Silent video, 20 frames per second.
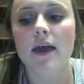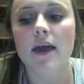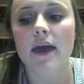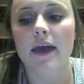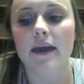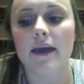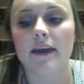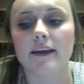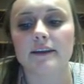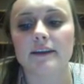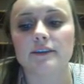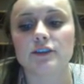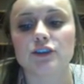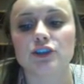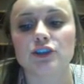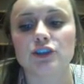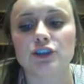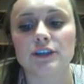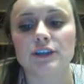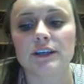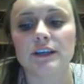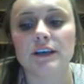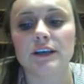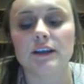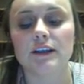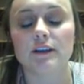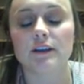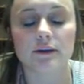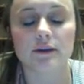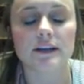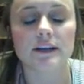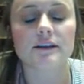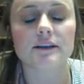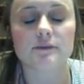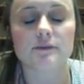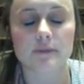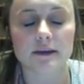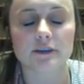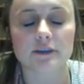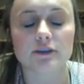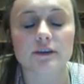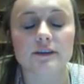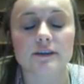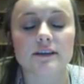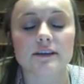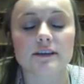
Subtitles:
And the reading specialist,